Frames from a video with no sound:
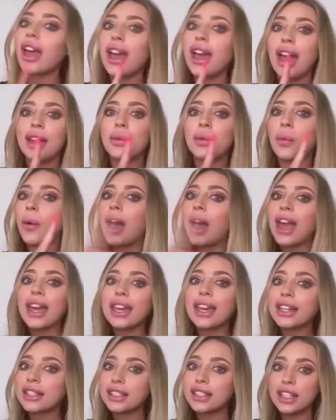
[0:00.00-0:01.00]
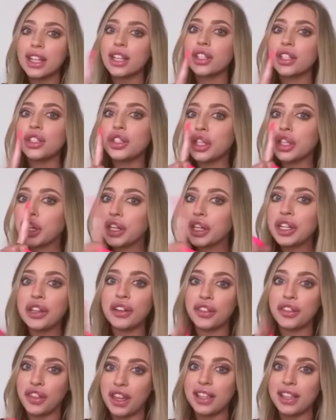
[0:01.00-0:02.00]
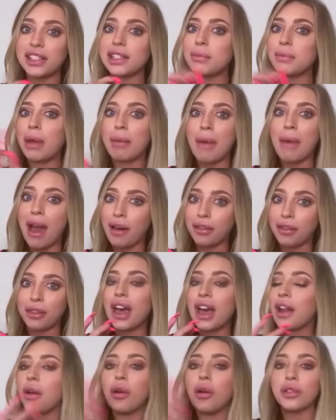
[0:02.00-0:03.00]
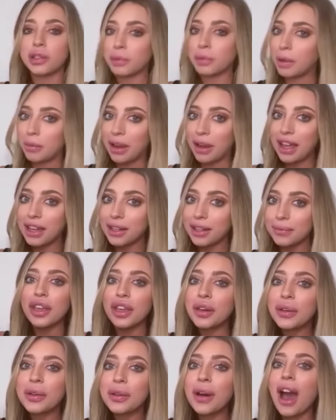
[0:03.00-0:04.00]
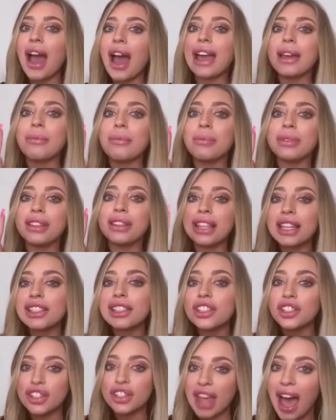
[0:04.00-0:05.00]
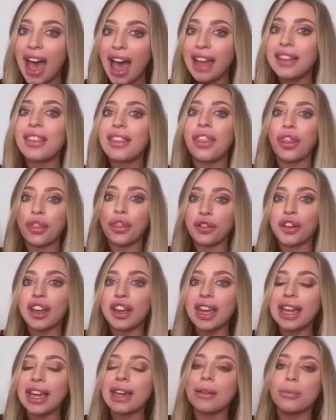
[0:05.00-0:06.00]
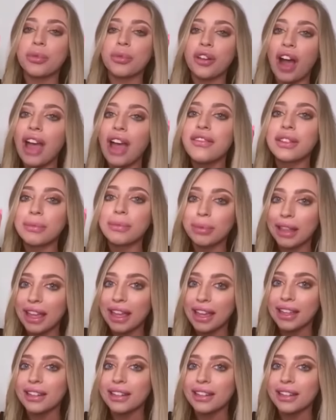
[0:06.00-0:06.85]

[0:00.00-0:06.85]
I had way dirtier things in my mouth that whole spring break. Two, I bleached that. Three, private plane.